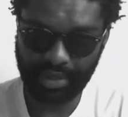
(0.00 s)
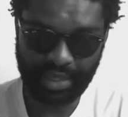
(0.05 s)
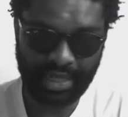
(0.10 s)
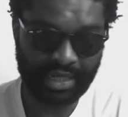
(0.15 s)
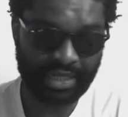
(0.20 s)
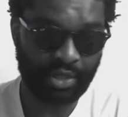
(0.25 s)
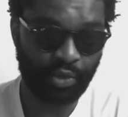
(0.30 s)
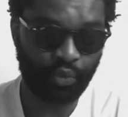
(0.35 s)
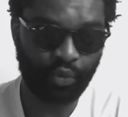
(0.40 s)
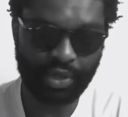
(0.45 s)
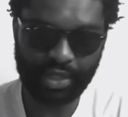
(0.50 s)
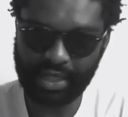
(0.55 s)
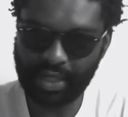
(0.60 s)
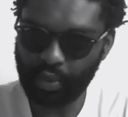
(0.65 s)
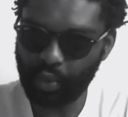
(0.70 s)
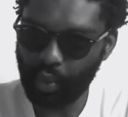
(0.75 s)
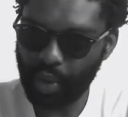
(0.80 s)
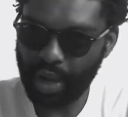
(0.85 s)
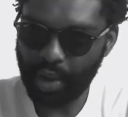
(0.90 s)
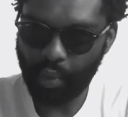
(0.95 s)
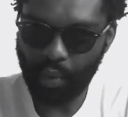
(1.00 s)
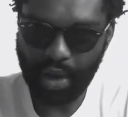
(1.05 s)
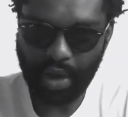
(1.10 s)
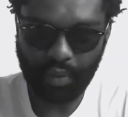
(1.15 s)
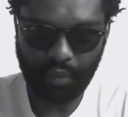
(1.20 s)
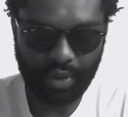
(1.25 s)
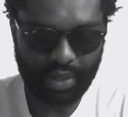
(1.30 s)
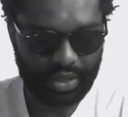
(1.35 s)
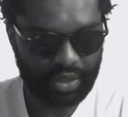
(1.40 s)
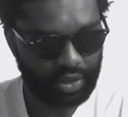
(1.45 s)
There's a reason why
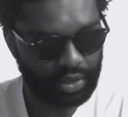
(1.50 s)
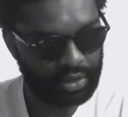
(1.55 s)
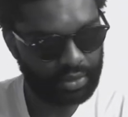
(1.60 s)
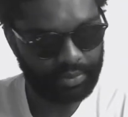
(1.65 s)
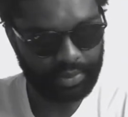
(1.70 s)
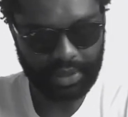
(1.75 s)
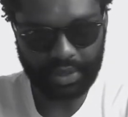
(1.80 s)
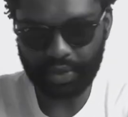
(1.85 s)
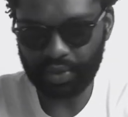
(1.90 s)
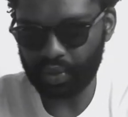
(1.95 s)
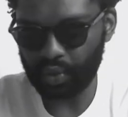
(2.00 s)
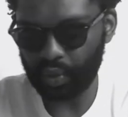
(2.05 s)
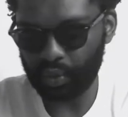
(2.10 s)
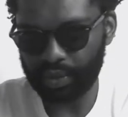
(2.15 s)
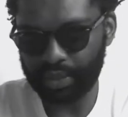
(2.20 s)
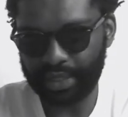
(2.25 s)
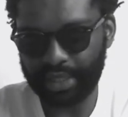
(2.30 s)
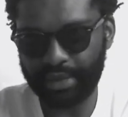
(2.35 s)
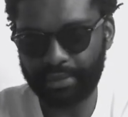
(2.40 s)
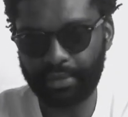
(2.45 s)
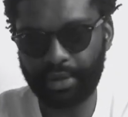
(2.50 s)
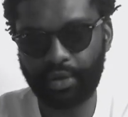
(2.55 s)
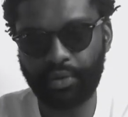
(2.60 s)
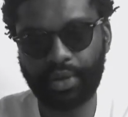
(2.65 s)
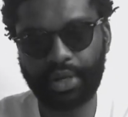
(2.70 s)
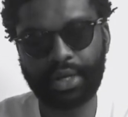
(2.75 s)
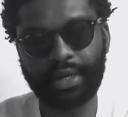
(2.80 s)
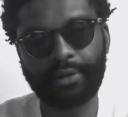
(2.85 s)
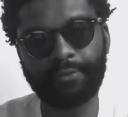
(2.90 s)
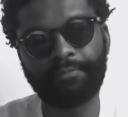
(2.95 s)
Huawei is not being sold in
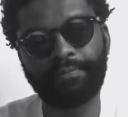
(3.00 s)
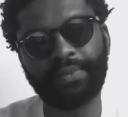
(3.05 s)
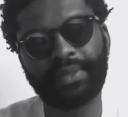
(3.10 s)
America.